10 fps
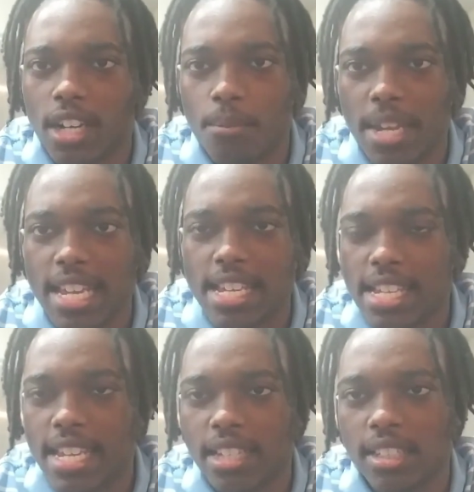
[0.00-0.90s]
are
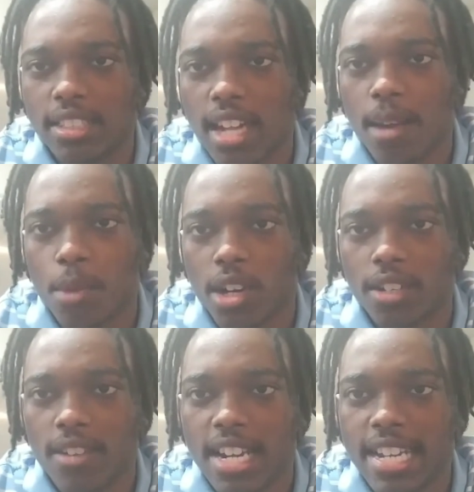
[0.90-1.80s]
made in the stock
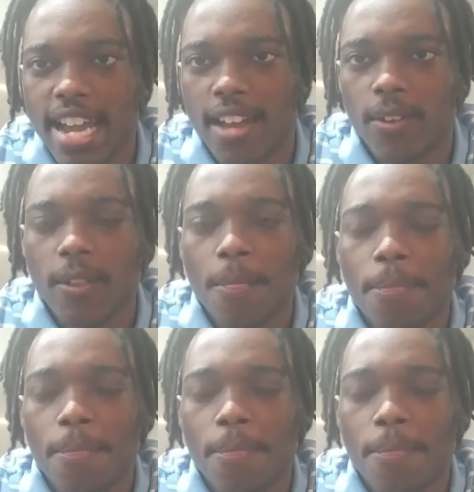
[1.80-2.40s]
market right now.